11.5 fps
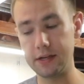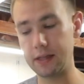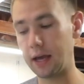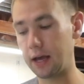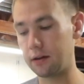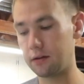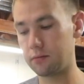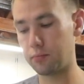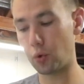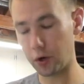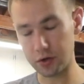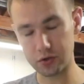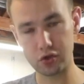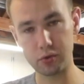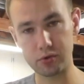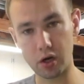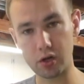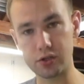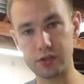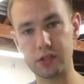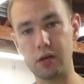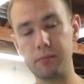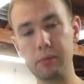that porting your supercharger
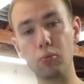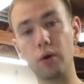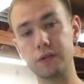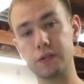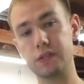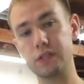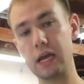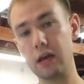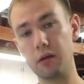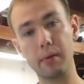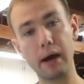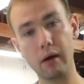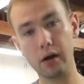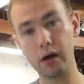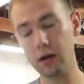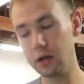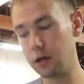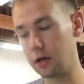is going to be more sustained power